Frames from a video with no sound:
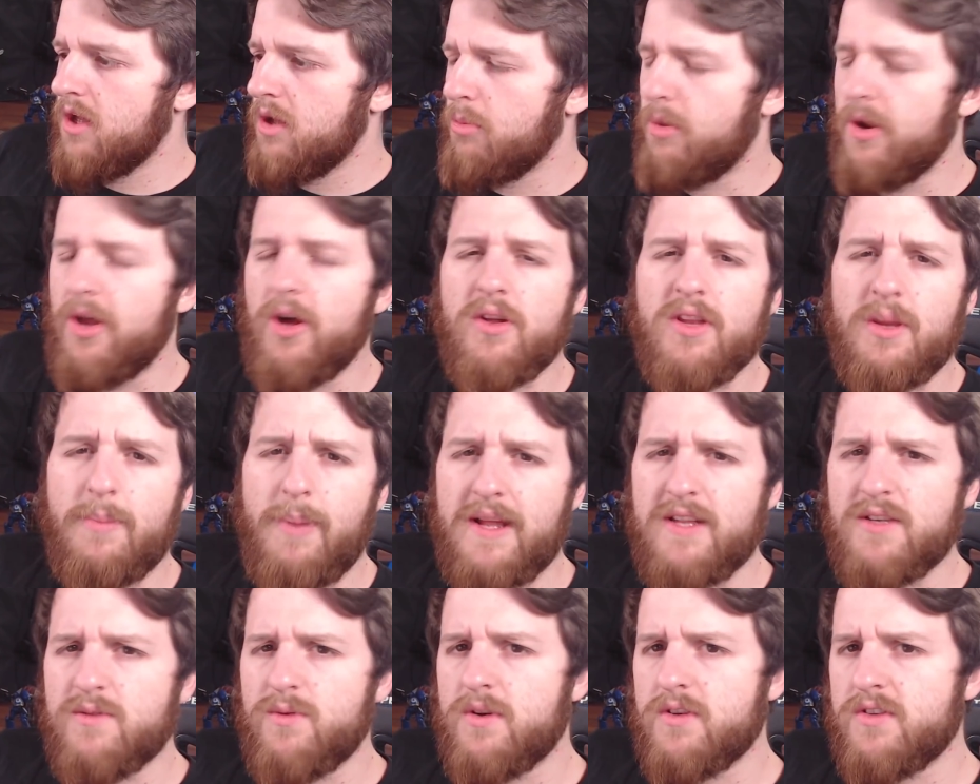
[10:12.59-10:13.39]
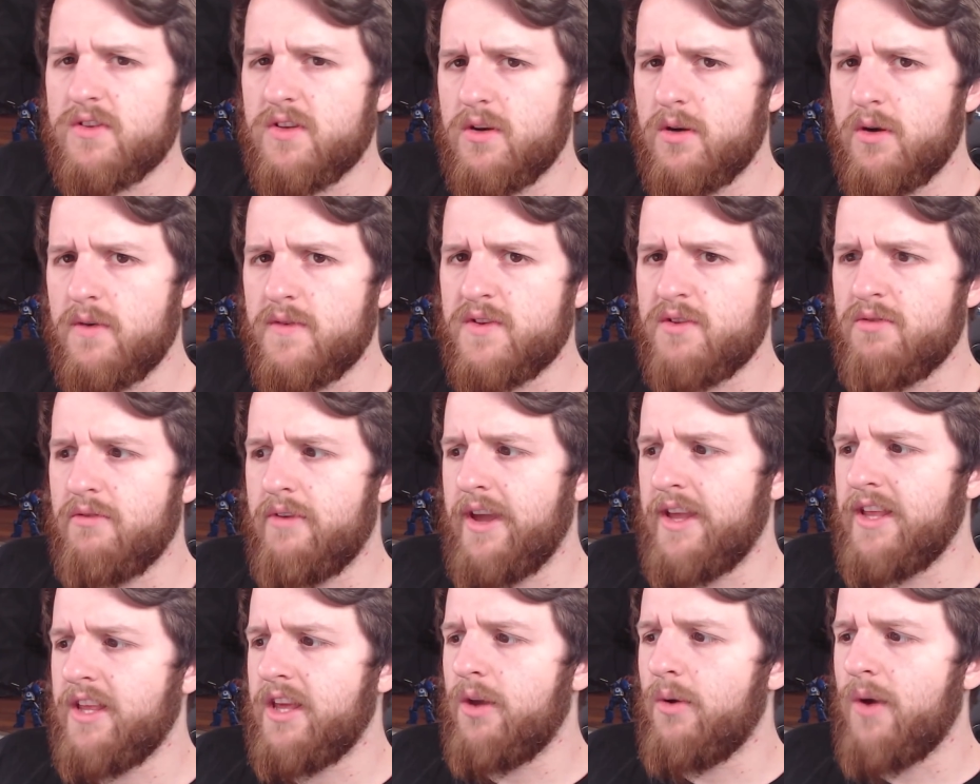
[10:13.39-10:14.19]
But it all depends what sort of
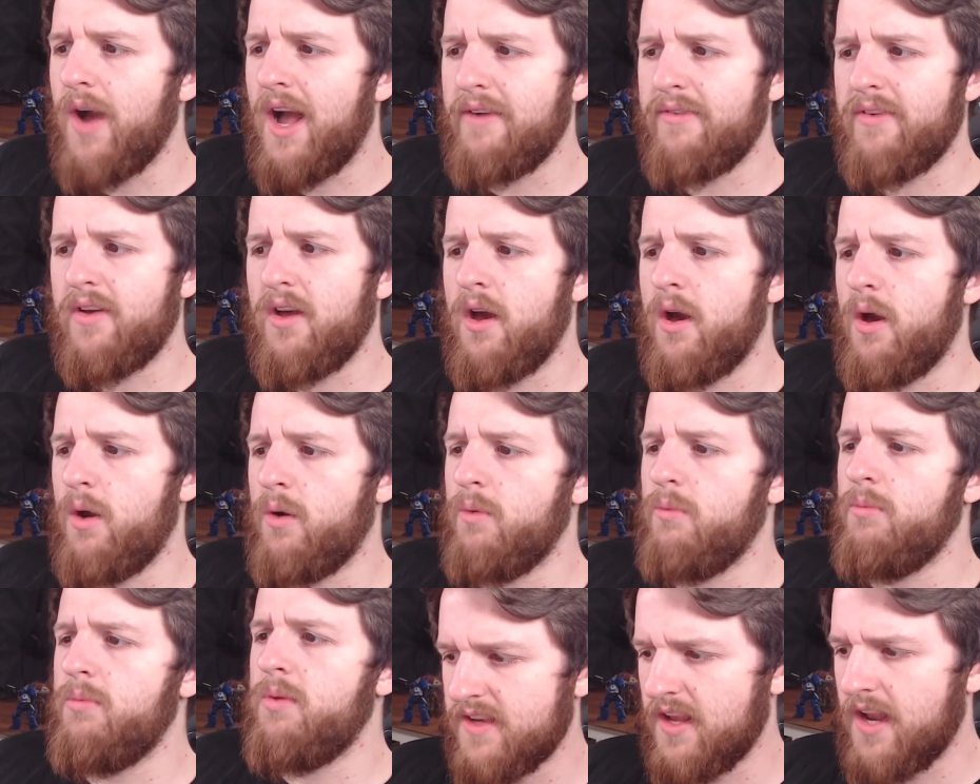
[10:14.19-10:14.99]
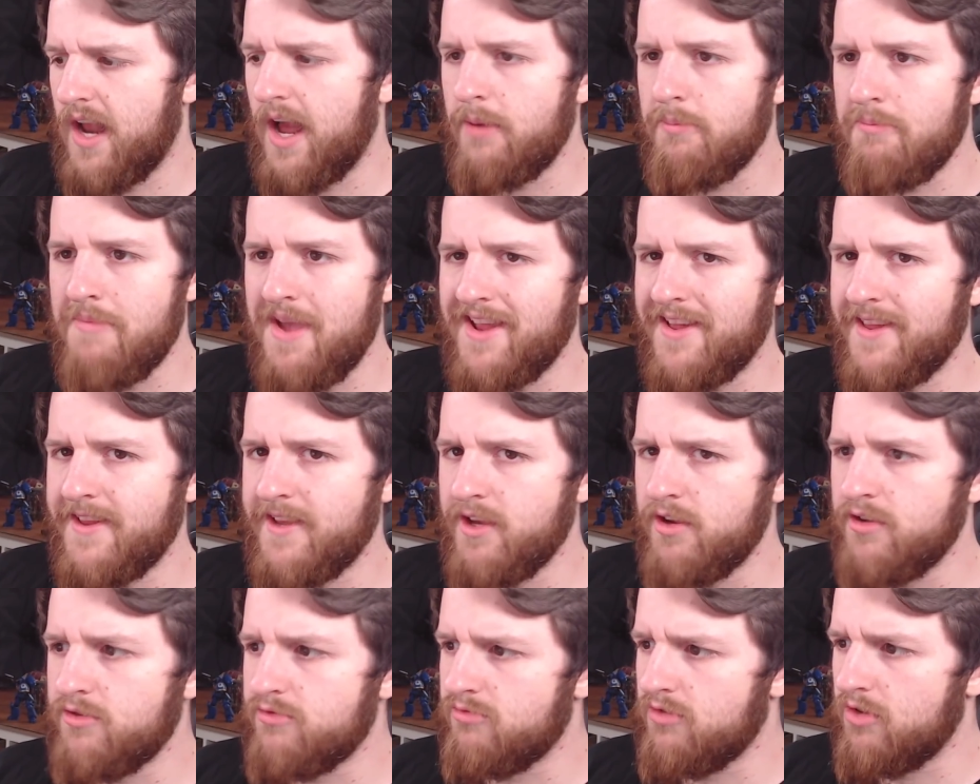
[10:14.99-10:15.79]
terrain you have at home. And I mainly
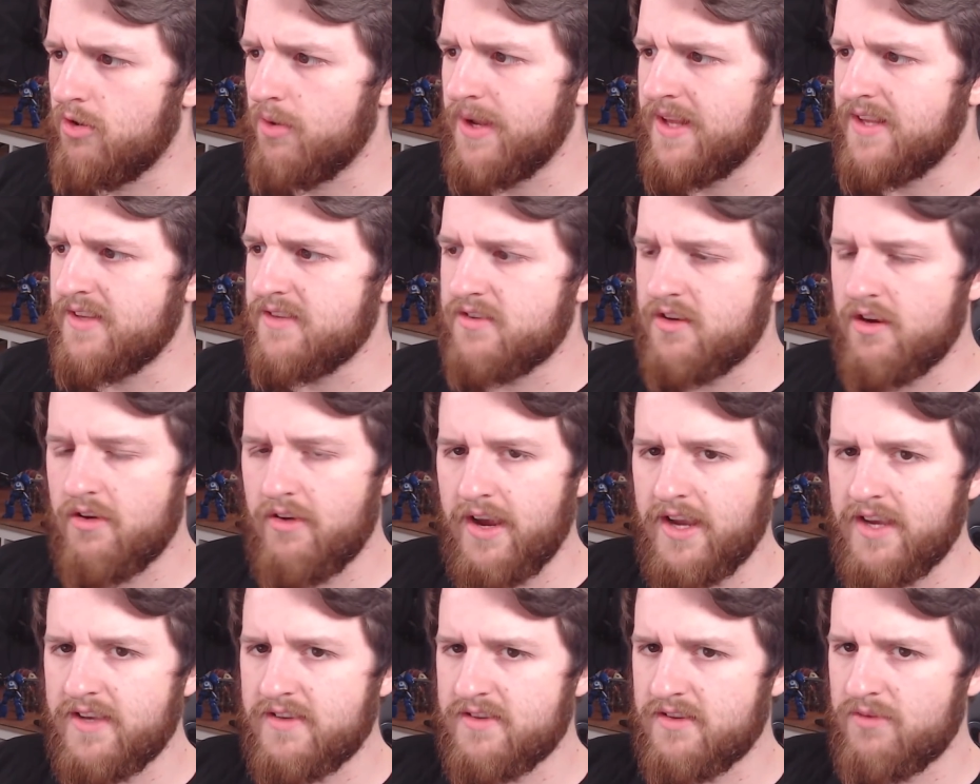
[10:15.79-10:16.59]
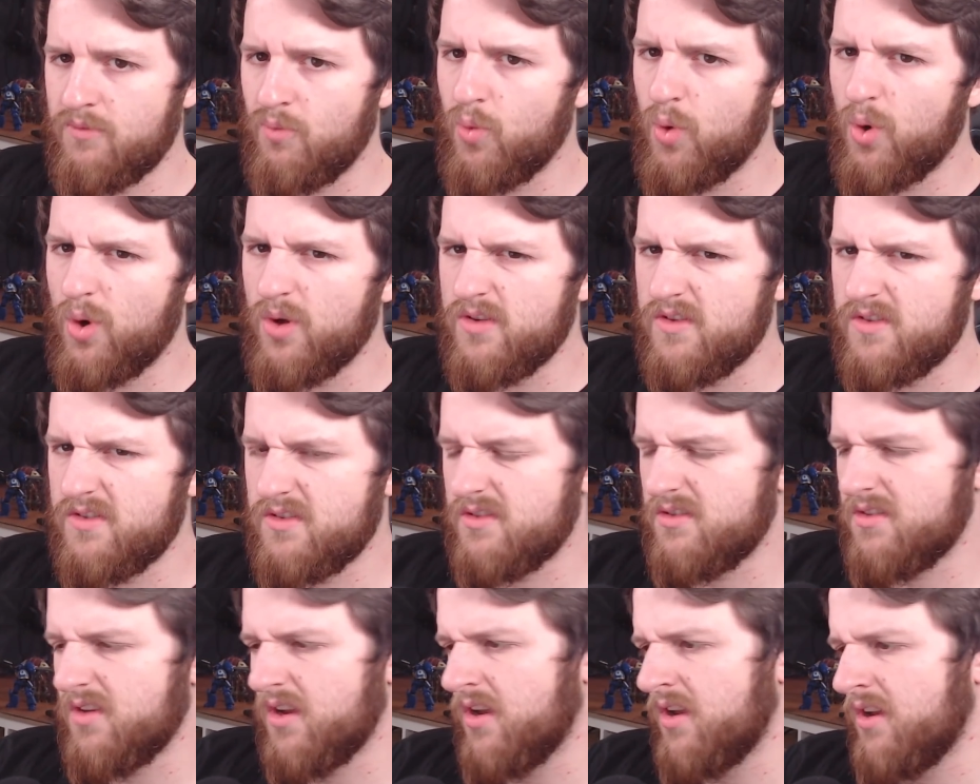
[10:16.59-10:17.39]
use ruins, crates, and woods.
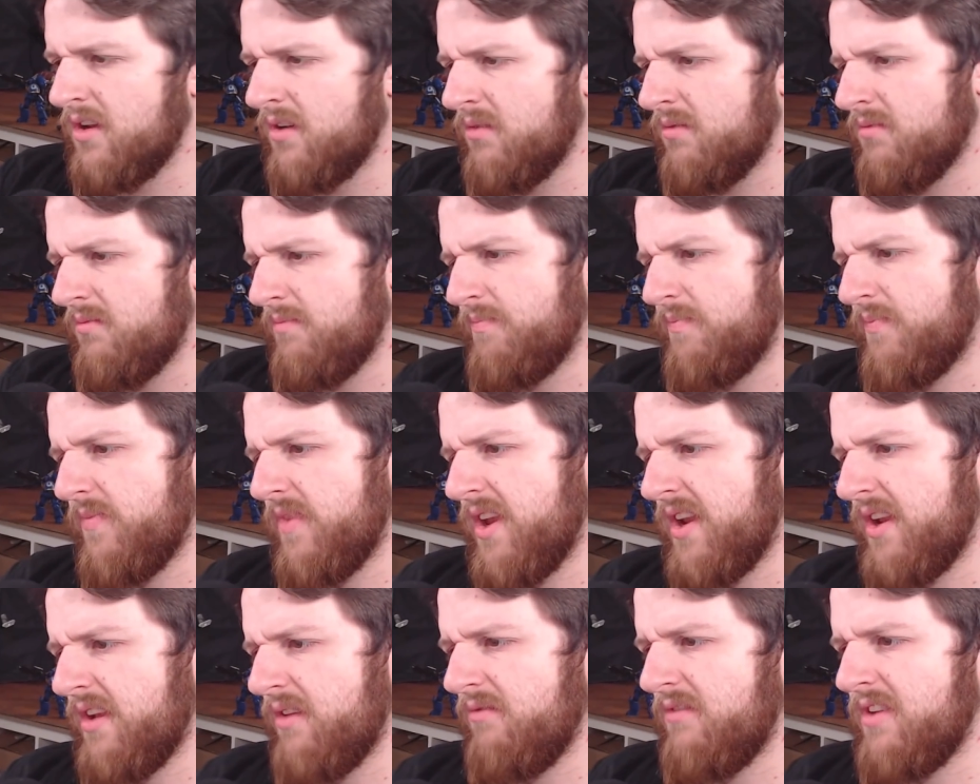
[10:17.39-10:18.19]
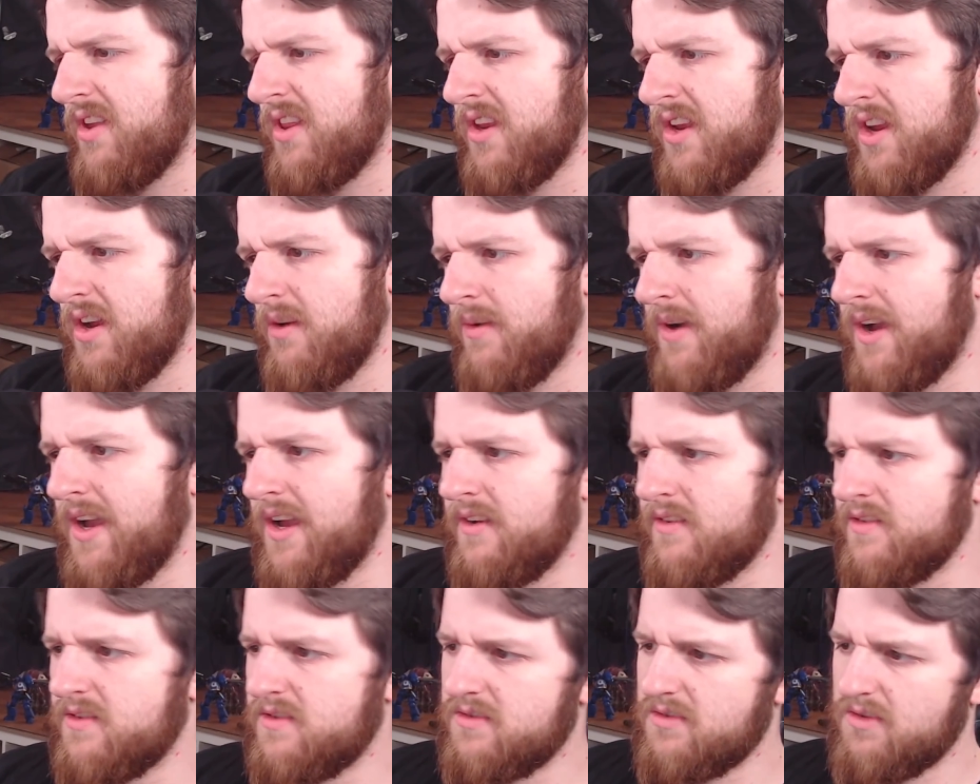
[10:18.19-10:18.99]
So I don't really know what
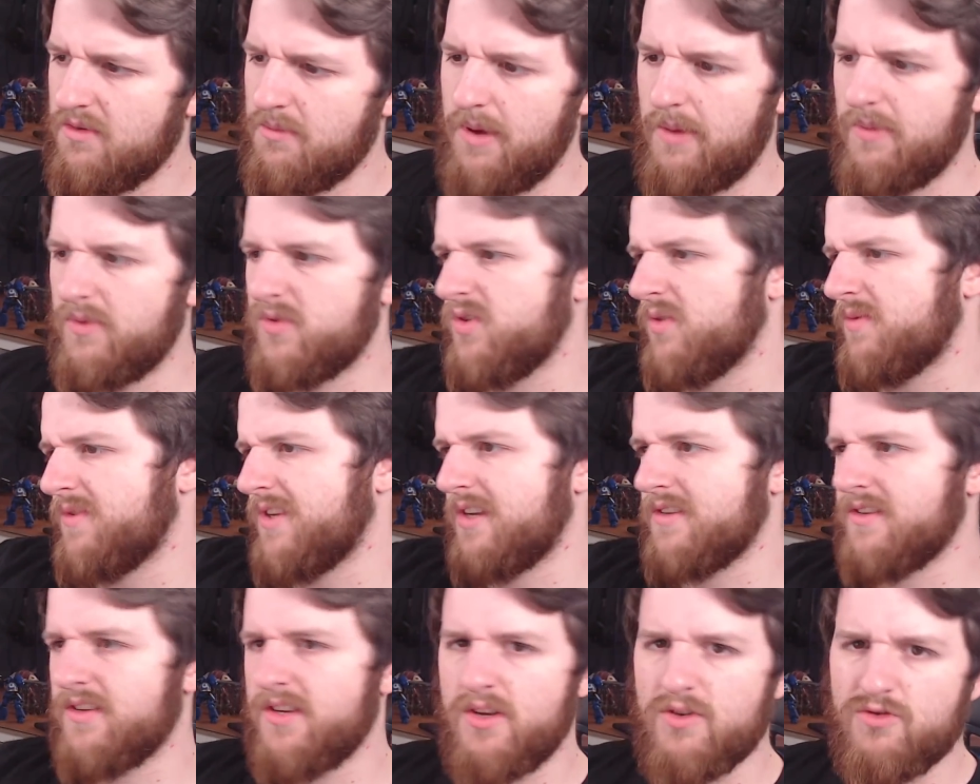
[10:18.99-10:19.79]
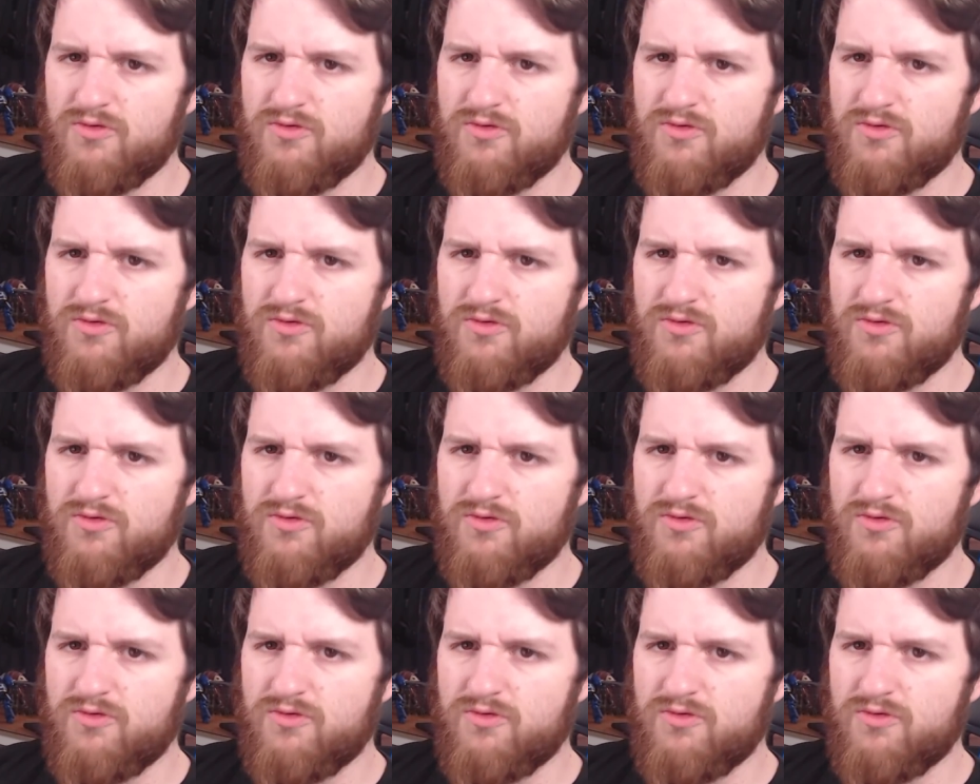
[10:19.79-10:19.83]
else. And maybe sometimes I use